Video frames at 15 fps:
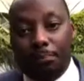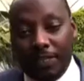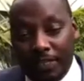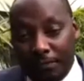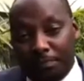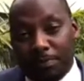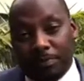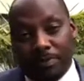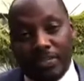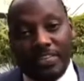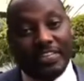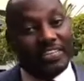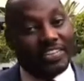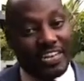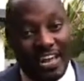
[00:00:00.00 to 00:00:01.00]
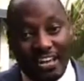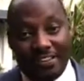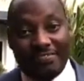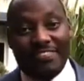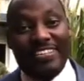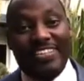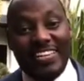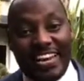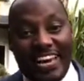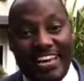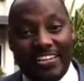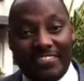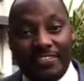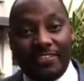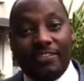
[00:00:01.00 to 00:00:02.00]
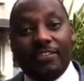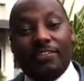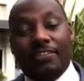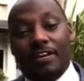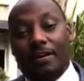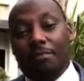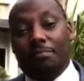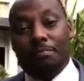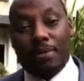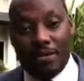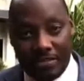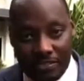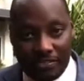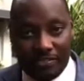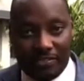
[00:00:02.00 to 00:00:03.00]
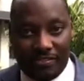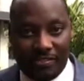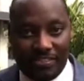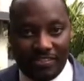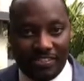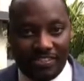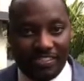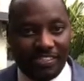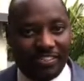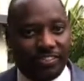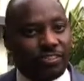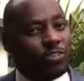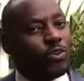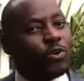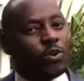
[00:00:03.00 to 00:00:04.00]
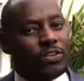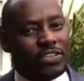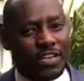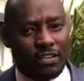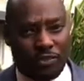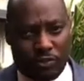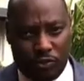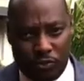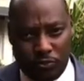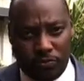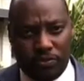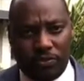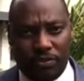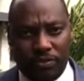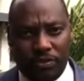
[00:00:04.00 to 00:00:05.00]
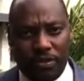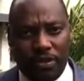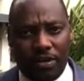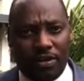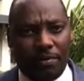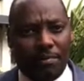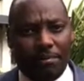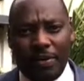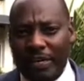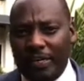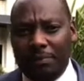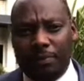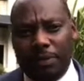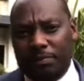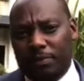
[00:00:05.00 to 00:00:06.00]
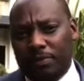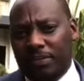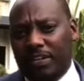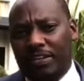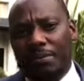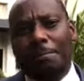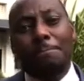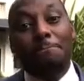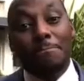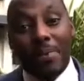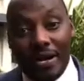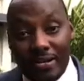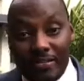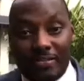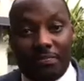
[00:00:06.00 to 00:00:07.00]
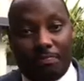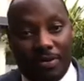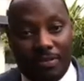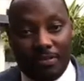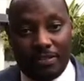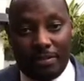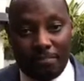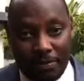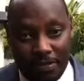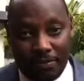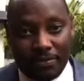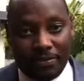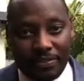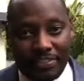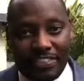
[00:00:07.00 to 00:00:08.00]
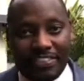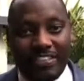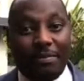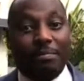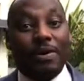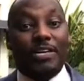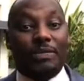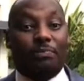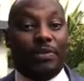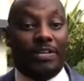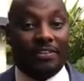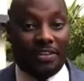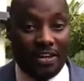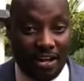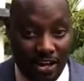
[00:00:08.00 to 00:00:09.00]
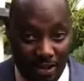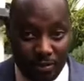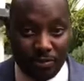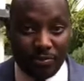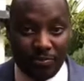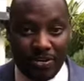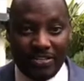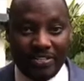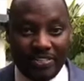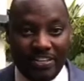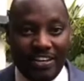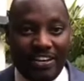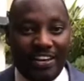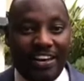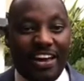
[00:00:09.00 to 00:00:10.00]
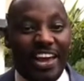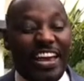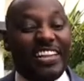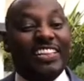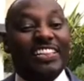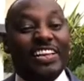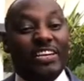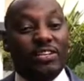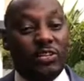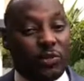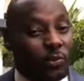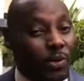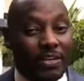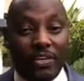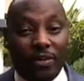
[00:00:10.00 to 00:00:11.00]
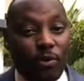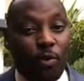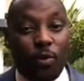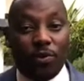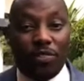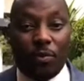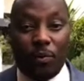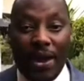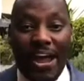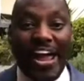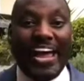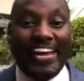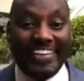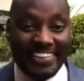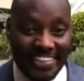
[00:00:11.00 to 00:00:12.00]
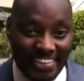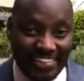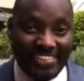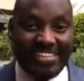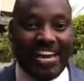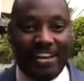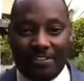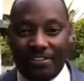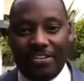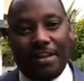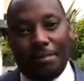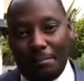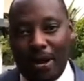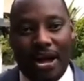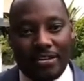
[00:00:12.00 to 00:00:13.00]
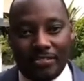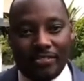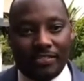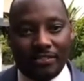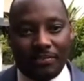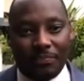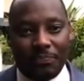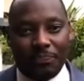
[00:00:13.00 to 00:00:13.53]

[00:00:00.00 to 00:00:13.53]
People in life get their musts, not their shoulds. Many people, they must pay their bills, they must pay their house rent, and they surely go all the way and they get their must.